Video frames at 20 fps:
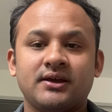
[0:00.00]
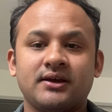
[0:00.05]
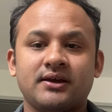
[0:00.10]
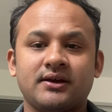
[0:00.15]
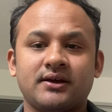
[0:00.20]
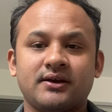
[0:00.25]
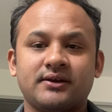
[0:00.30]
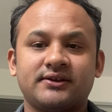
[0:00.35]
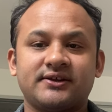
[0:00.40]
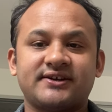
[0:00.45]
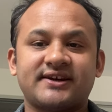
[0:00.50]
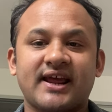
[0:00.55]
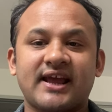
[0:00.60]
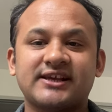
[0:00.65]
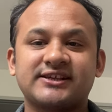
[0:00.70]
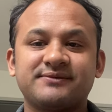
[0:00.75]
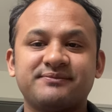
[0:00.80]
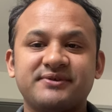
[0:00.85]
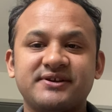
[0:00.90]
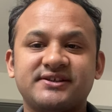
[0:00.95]
The
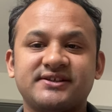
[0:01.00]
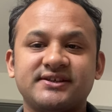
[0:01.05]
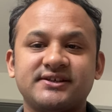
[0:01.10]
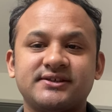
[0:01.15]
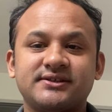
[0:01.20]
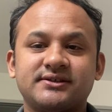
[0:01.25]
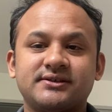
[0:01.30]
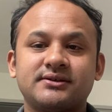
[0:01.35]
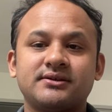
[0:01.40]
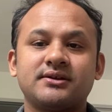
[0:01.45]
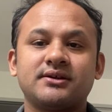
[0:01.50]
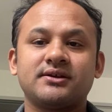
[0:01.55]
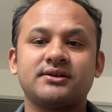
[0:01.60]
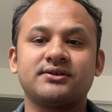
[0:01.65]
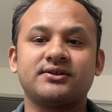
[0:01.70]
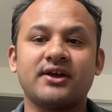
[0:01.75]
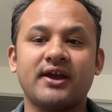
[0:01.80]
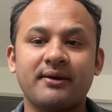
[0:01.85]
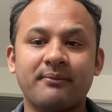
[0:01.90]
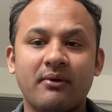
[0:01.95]
tax base is
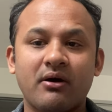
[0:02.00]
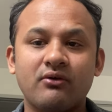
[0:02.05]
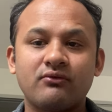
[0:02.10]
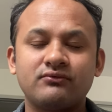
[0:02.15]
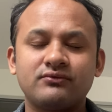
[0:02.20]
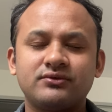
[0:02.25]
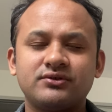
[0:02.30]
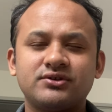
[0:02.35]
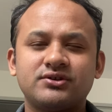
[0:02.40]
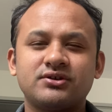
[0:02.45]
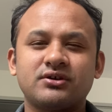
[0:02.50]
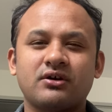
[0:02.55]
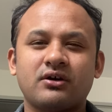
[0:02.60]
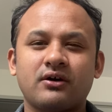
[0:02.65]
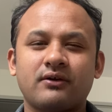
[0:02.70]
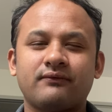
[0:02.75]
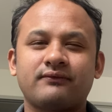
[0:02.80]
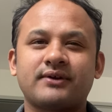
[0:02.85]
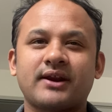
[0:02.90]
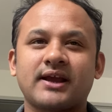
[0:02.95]
the amount
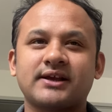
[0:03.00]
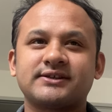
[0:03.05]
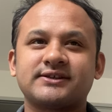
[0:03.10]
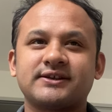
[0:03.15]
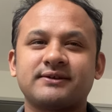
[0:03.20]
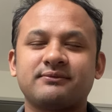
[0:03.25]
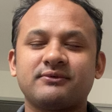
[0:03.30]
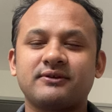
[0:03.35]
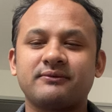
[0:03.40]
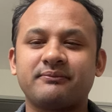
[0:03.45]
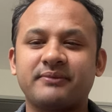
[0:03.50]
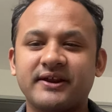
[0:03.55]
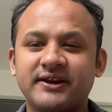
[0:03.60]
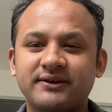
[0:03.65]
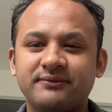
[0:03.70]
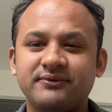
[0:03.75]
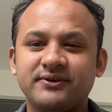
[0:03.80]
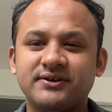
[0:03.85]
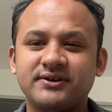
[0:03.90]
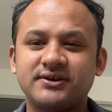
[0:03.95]
of taxable
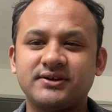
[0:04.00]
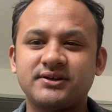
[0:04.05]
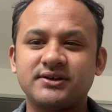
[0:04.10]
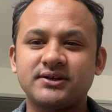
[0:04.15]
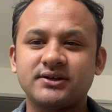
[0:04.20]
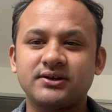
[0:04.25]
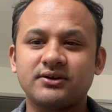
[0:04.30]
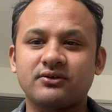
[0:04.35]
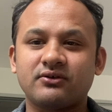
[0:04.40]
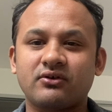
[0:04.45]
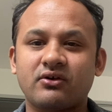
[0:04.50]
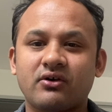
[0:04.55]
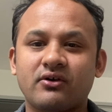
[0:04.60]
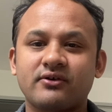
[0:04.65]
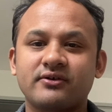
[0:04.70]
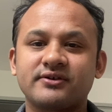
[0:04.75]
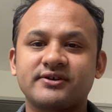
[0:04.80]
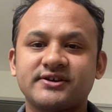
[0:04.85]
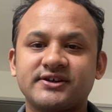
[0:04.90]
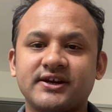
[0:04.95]
benefit
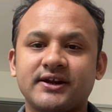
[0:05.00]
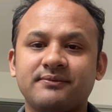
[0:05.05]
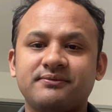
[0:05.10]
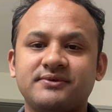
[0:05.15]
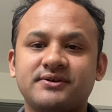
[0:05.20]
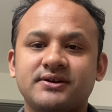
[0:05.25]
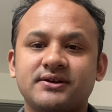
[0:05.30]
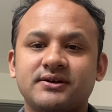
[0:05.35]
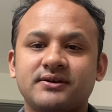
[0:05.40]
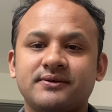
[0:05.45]
or debt,